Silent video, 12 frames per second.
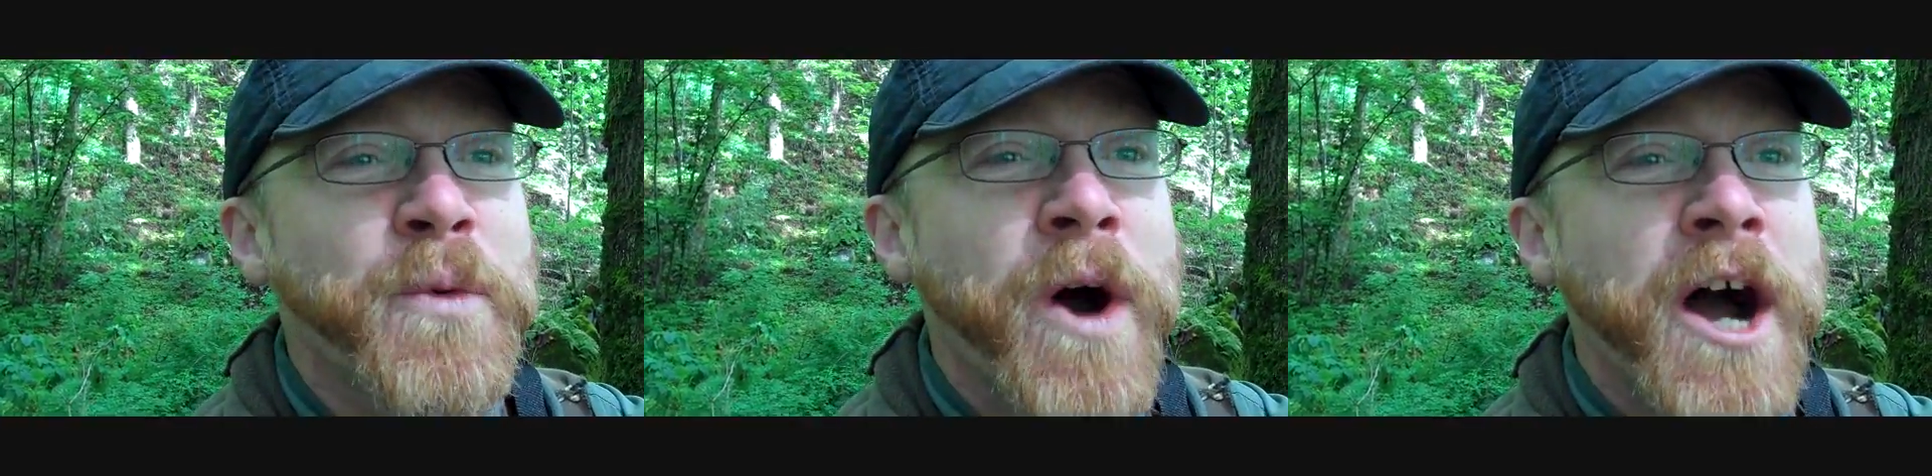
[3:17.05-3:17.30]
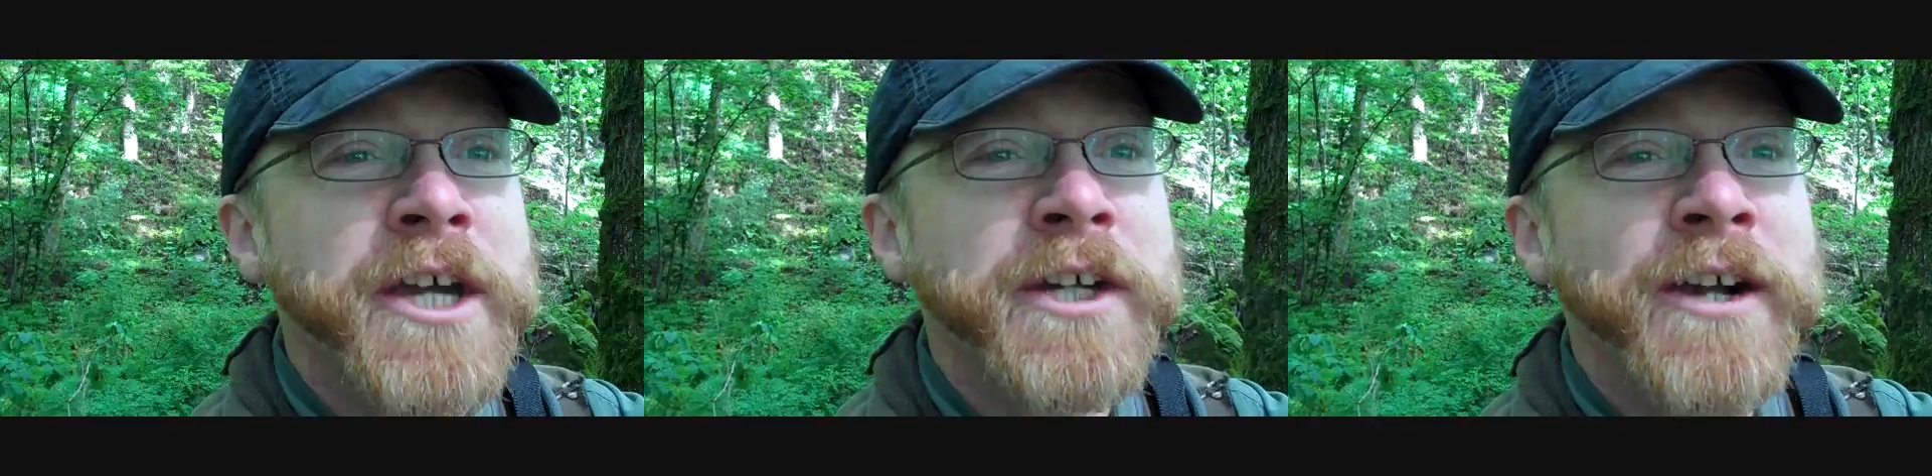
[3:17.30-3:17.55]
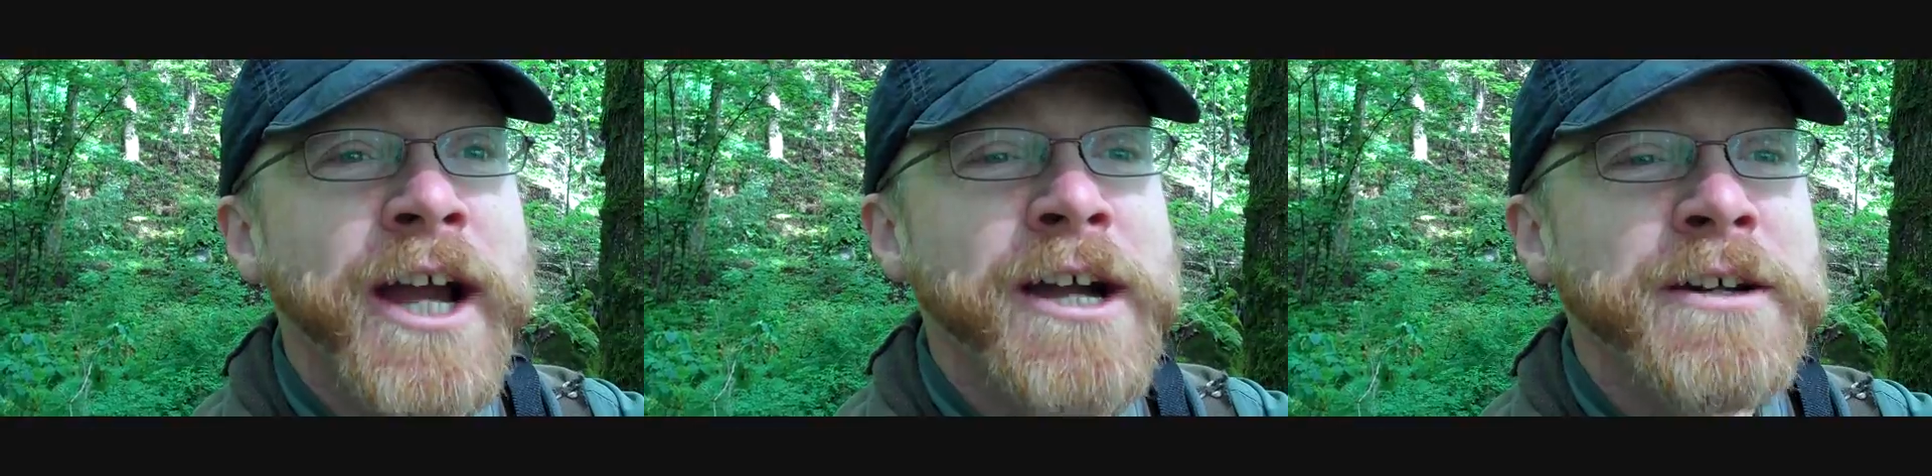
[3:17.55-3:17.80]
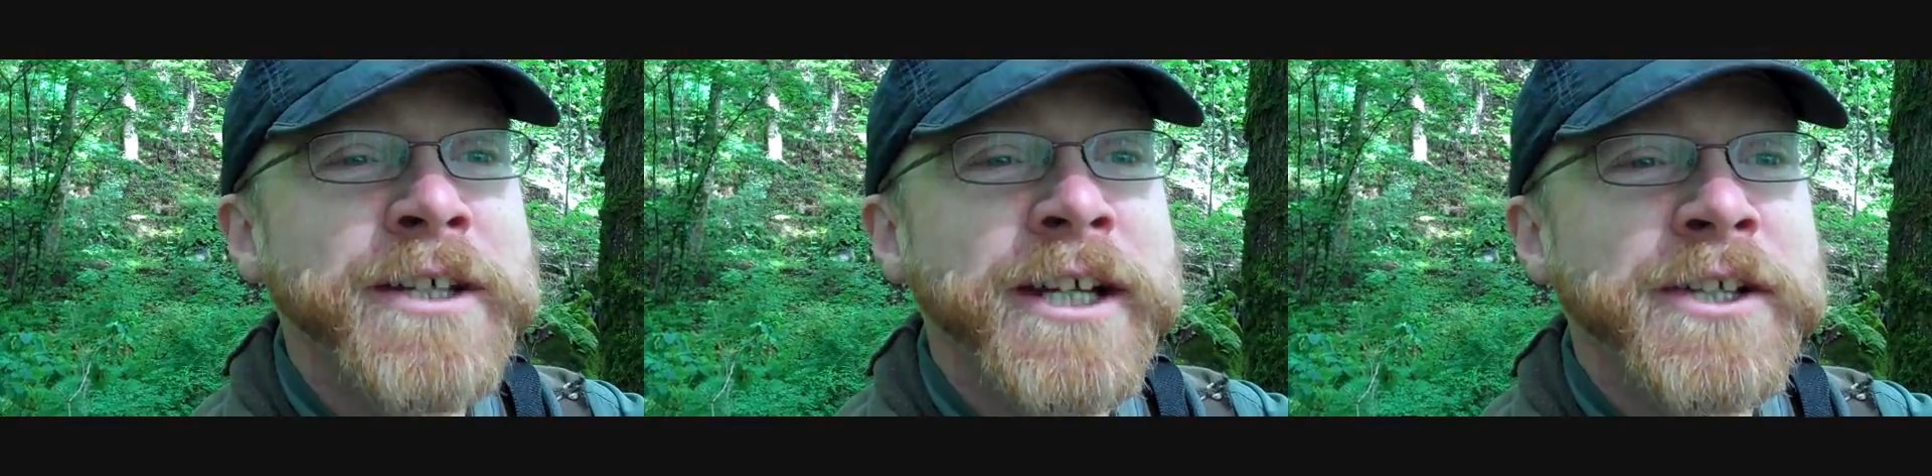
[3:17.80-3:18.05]
walking
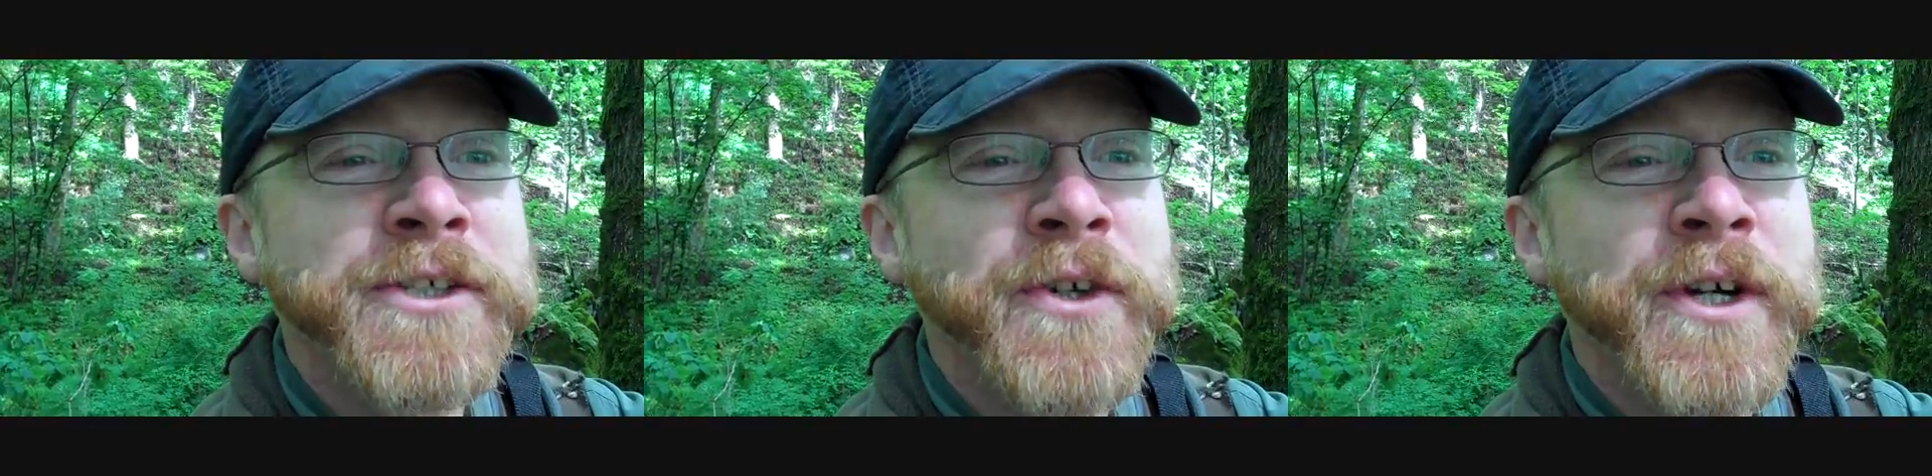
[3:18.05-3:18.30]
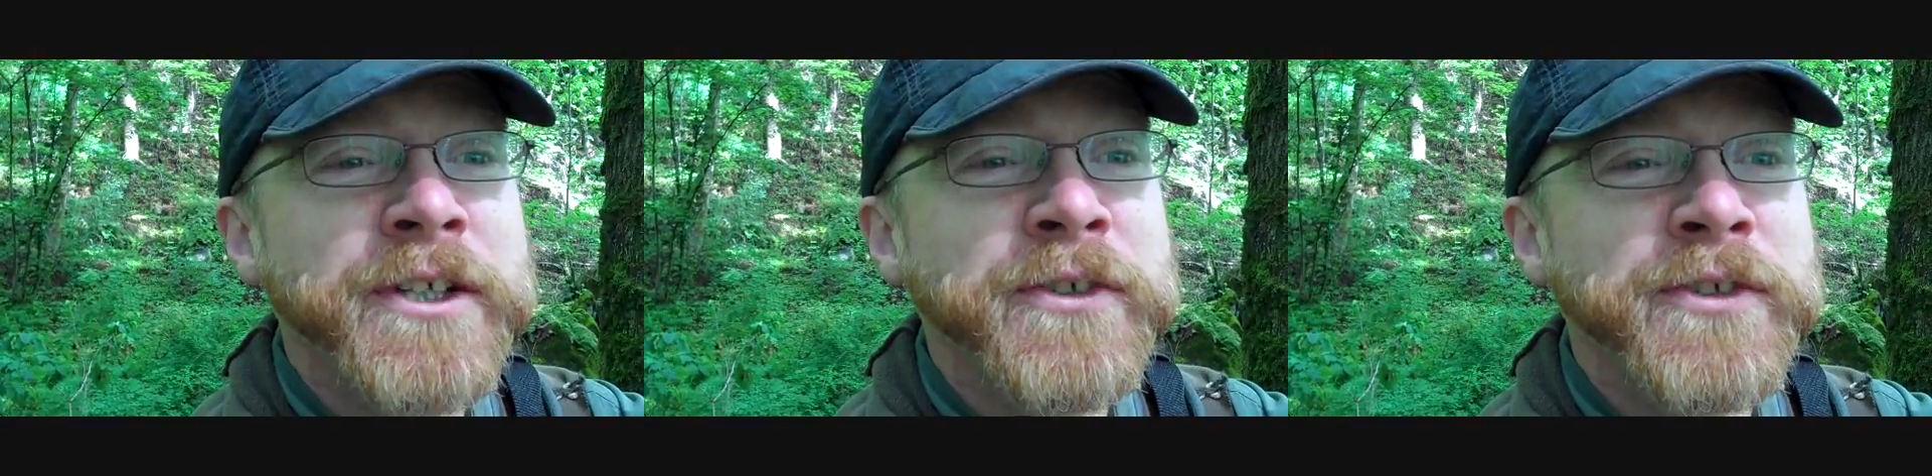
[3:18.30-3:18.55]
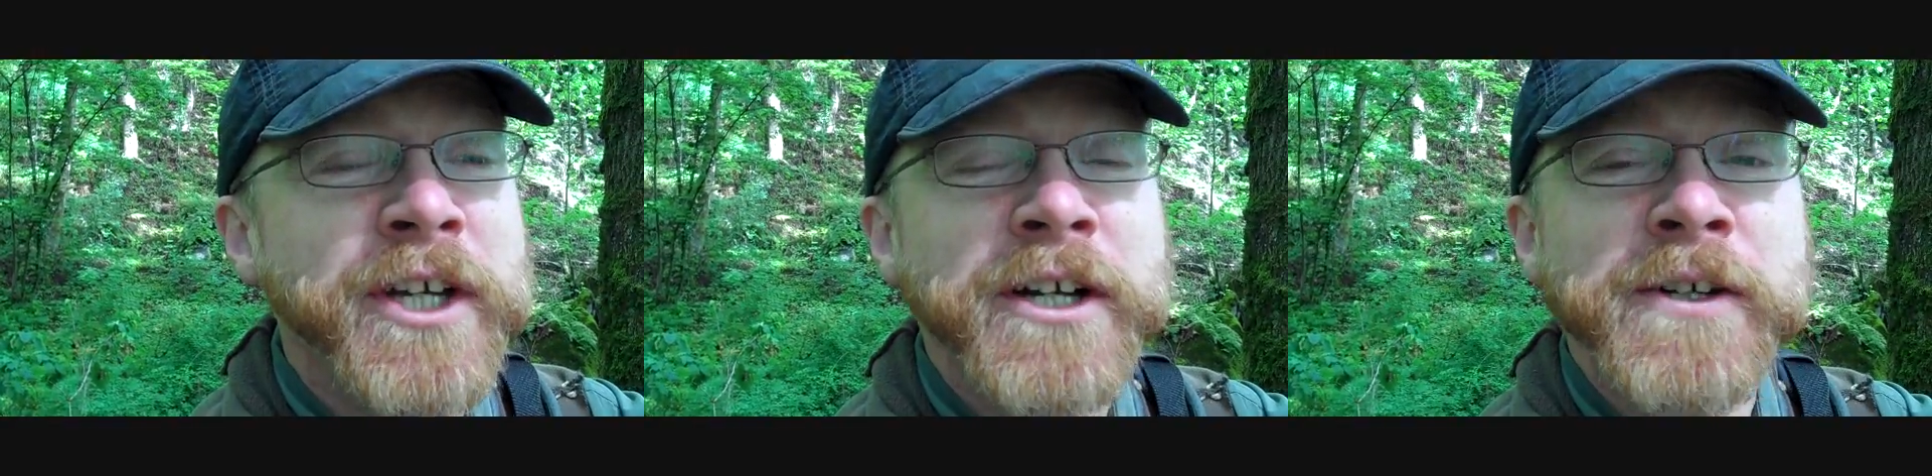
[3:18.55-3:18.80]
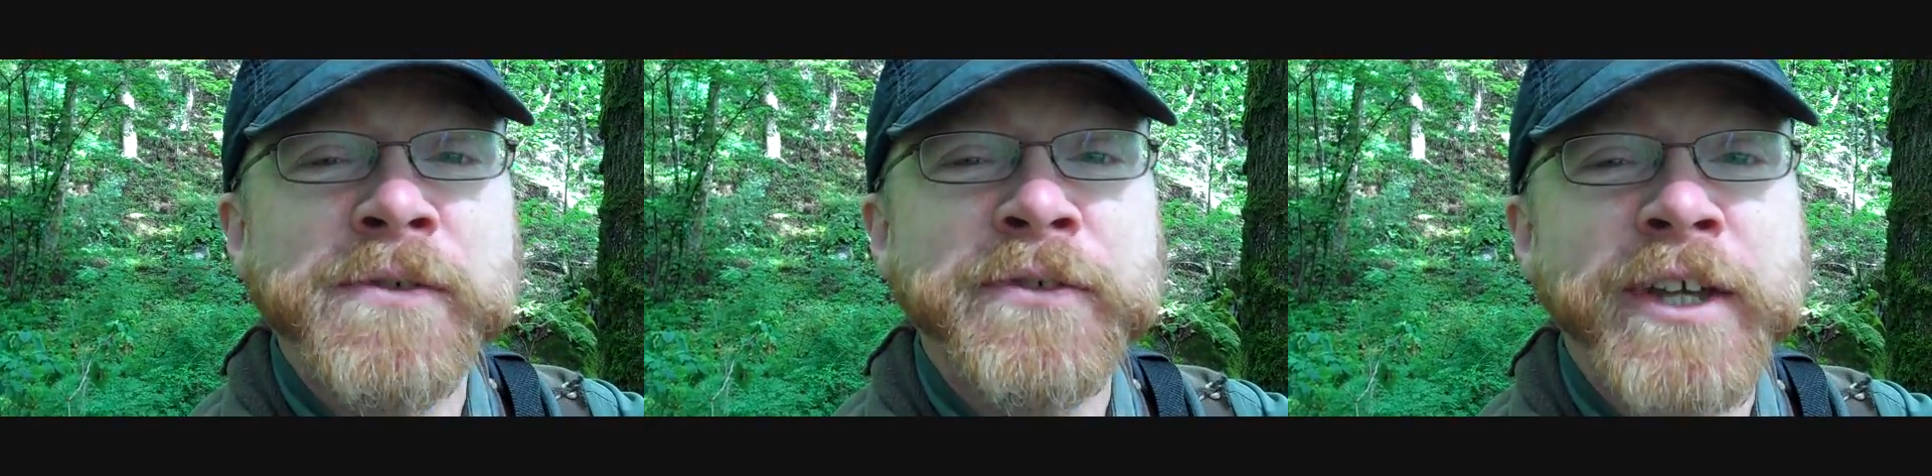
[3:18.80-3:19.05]
around and enjoying
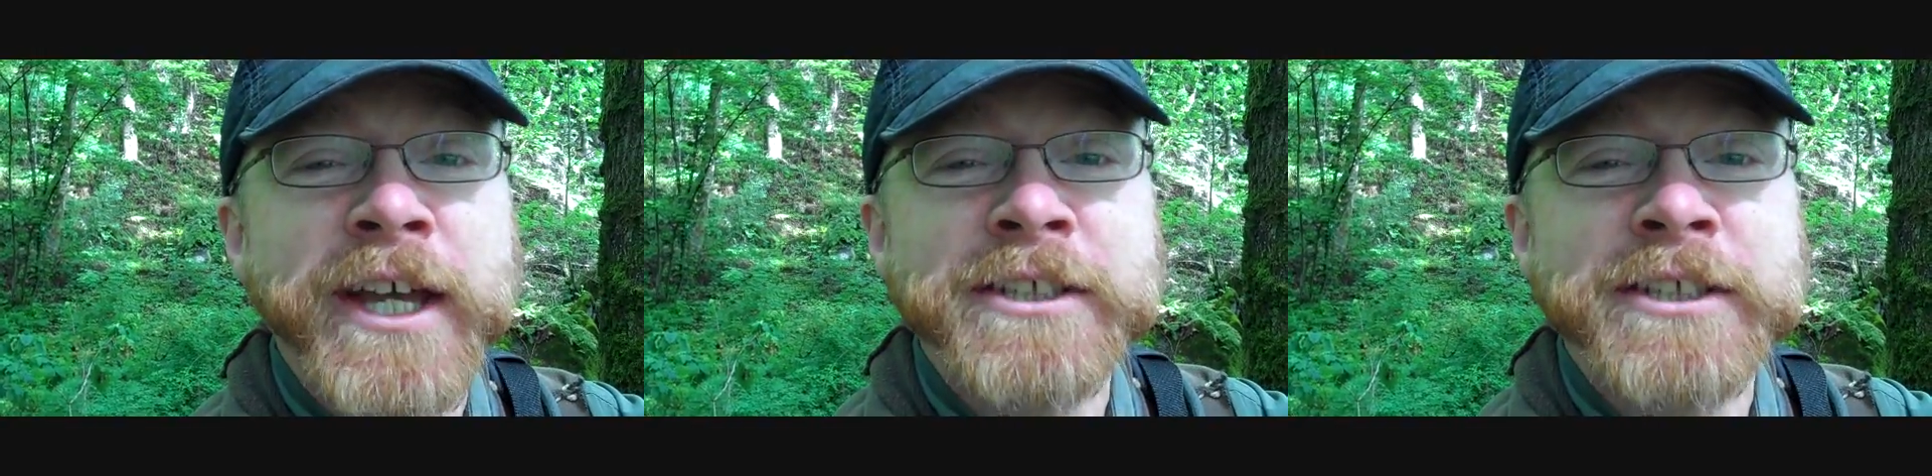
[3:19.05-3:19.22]
yourselves